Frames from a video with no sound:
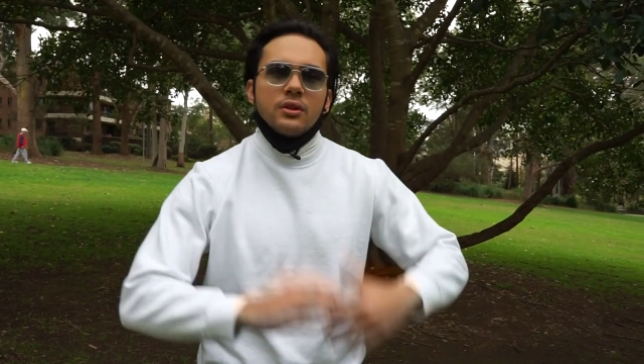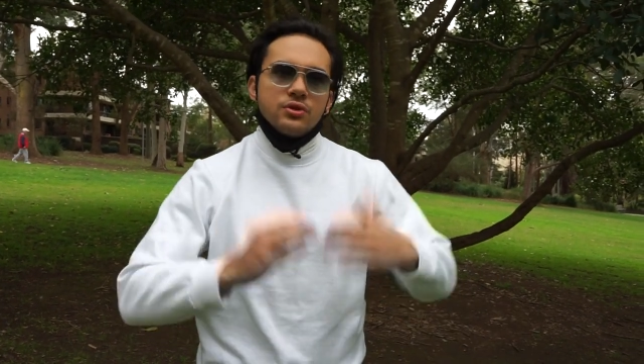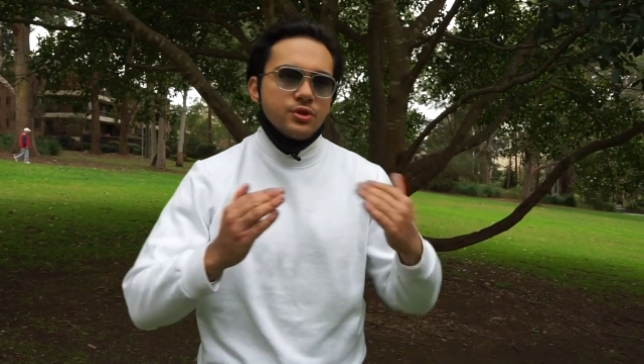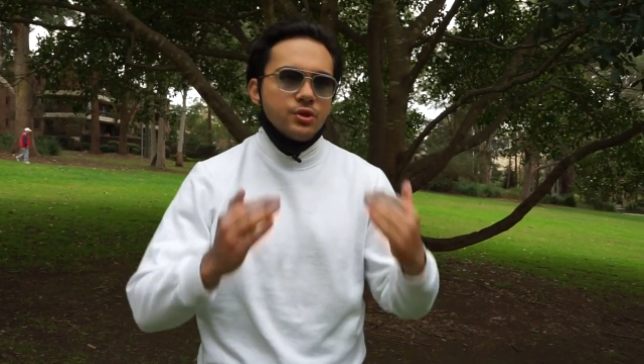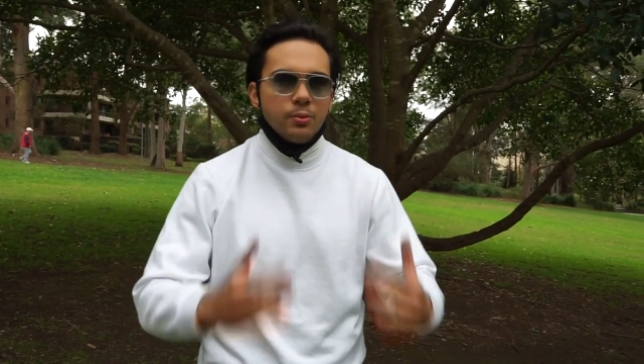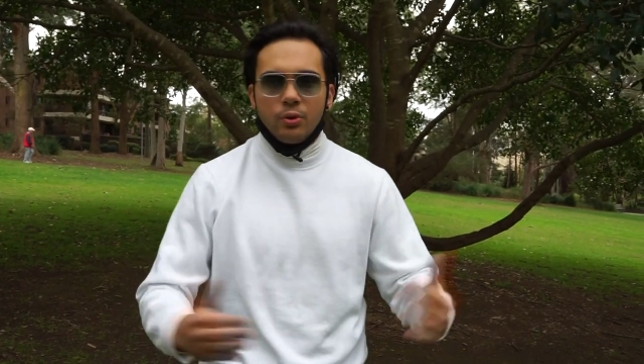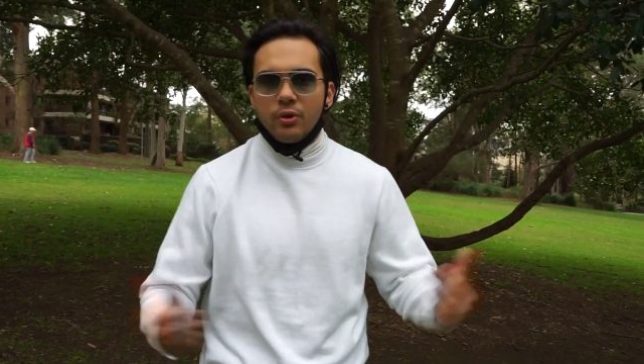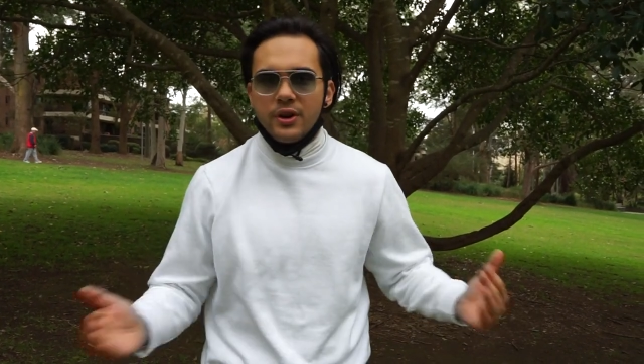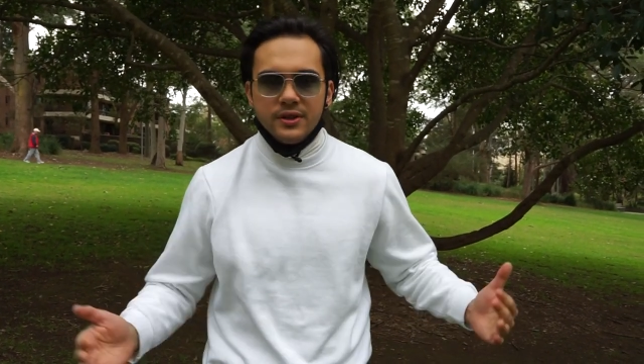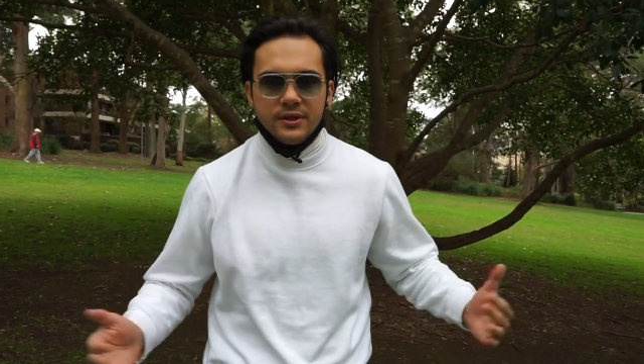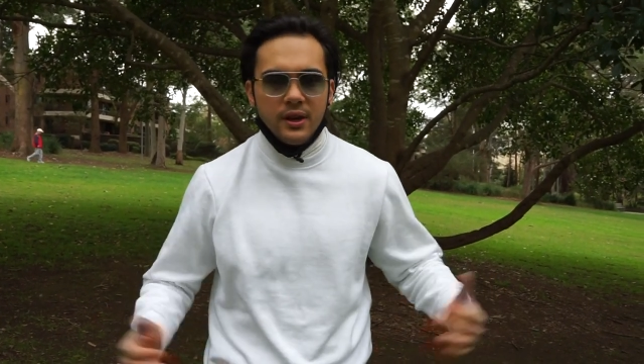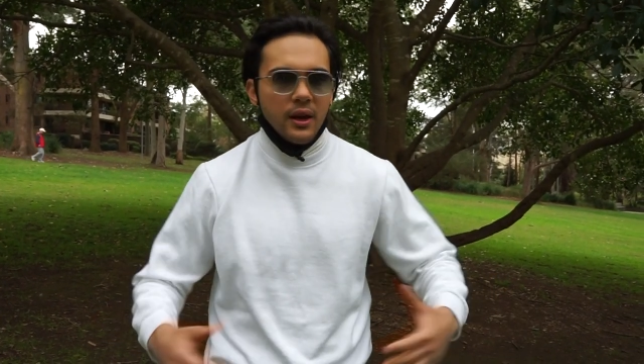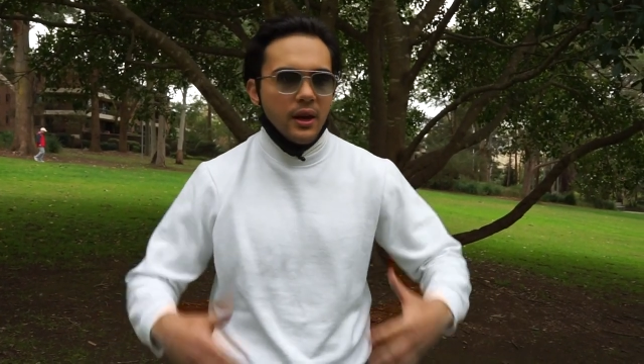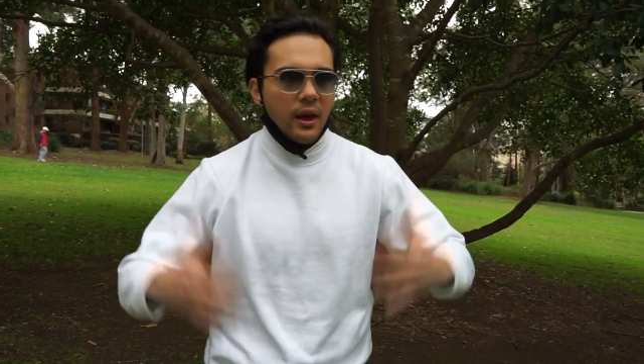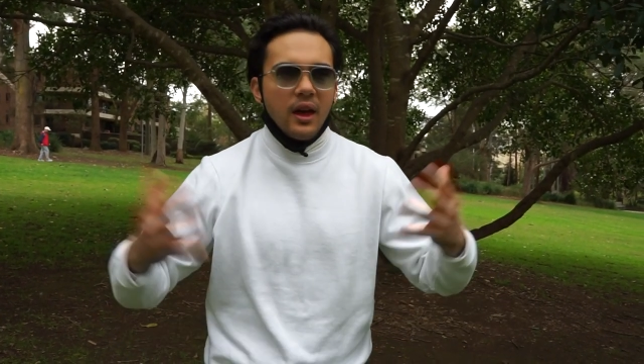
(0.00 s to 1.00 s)
super
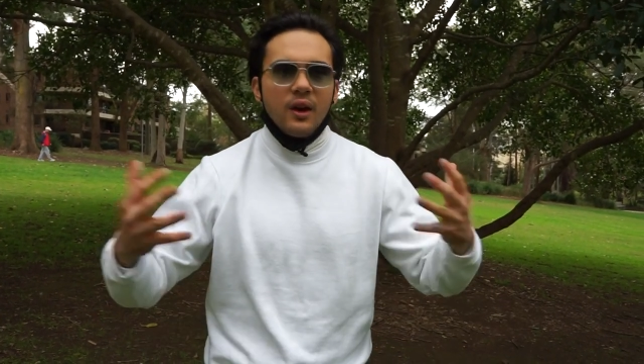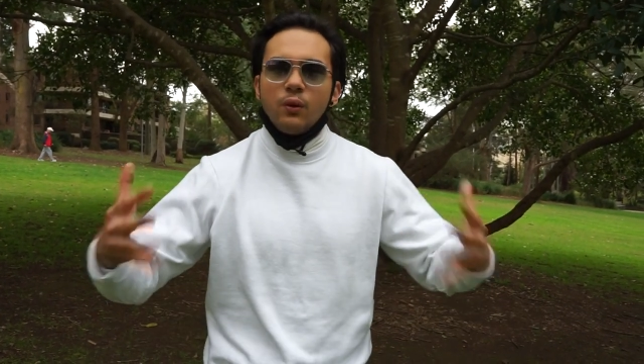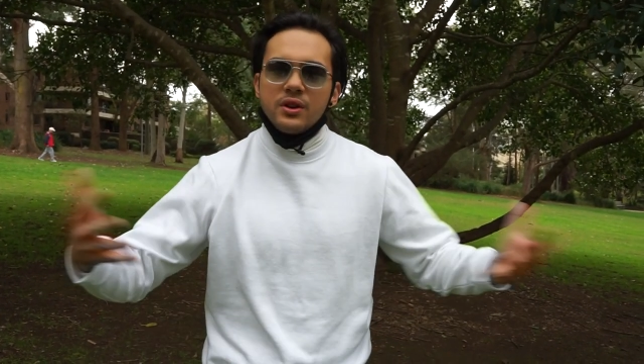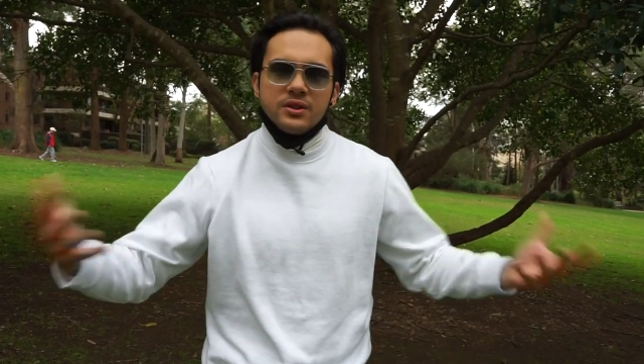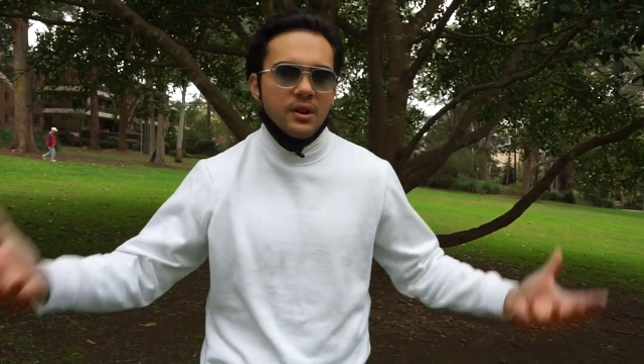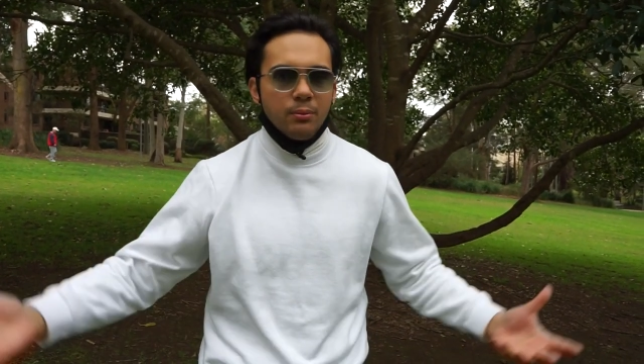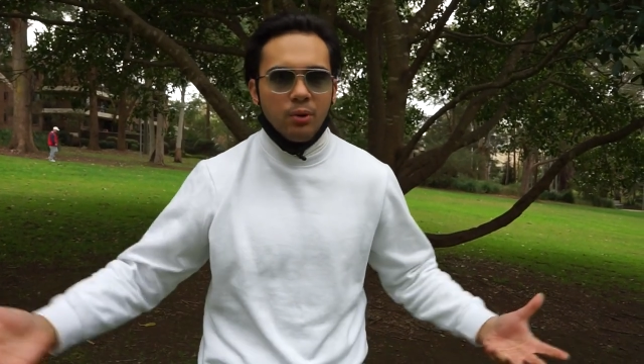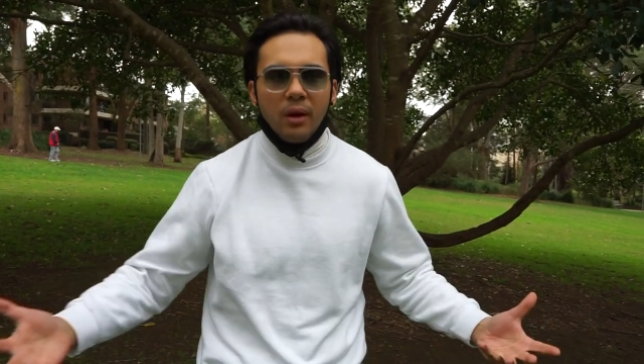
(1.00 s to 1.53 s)
easy. It wasn't a